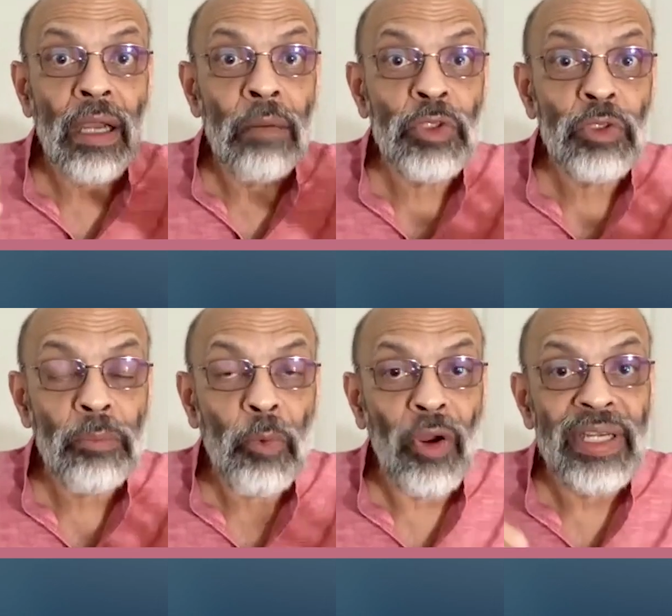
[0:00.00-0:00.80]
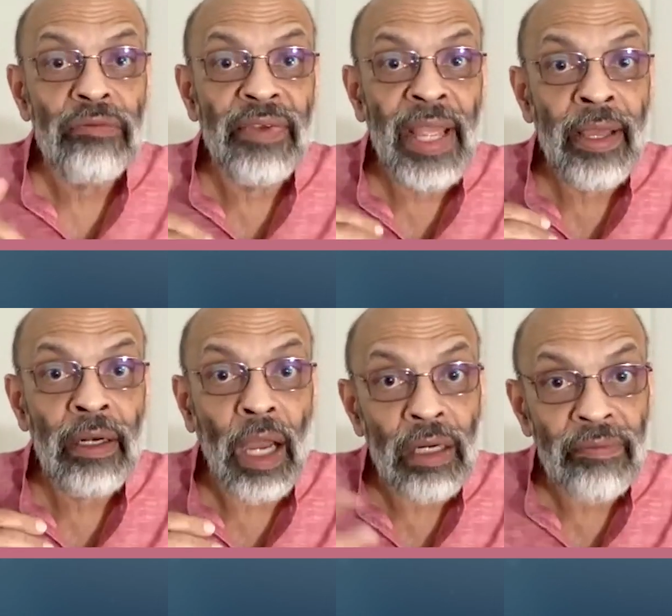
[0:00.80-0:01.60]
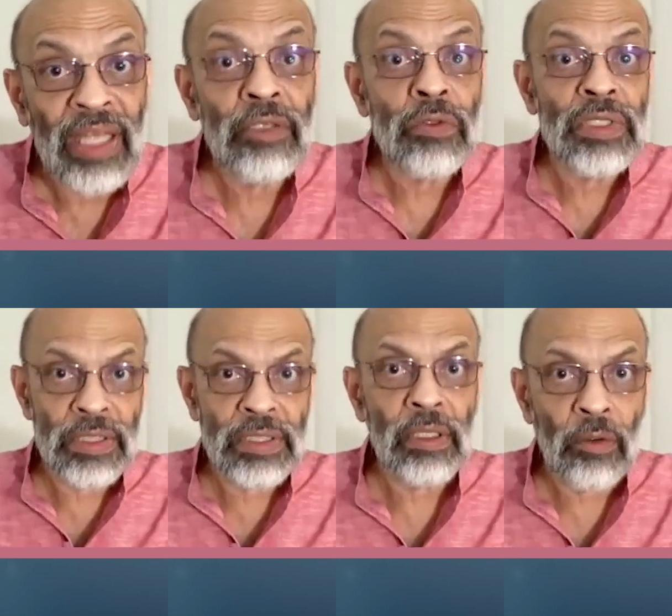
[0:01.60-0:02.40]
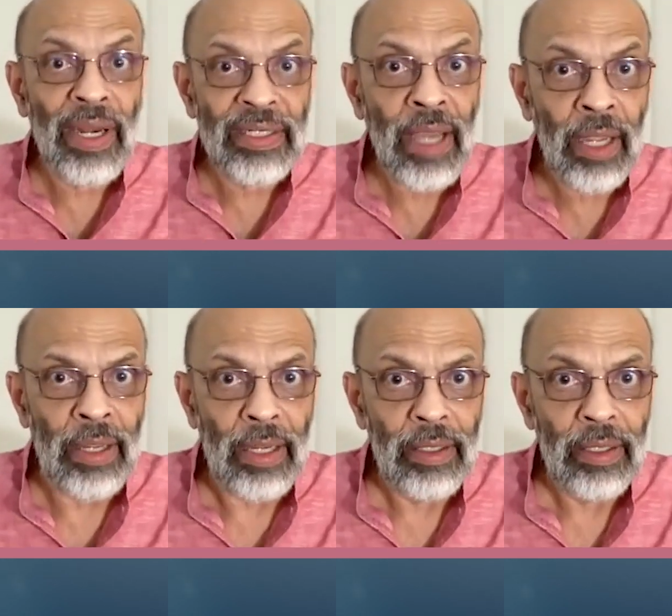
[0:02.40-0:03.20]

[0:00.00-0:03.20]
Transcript: come to the point where R values are still quite high.